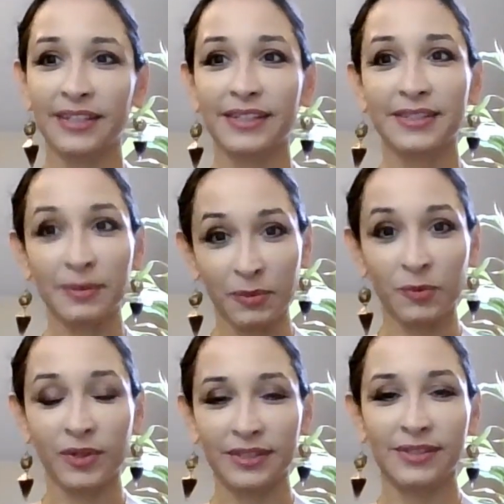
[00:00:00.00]
Someone
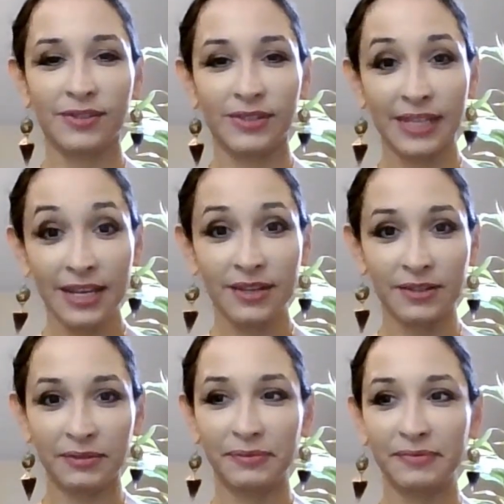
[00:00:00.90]
wants to see you.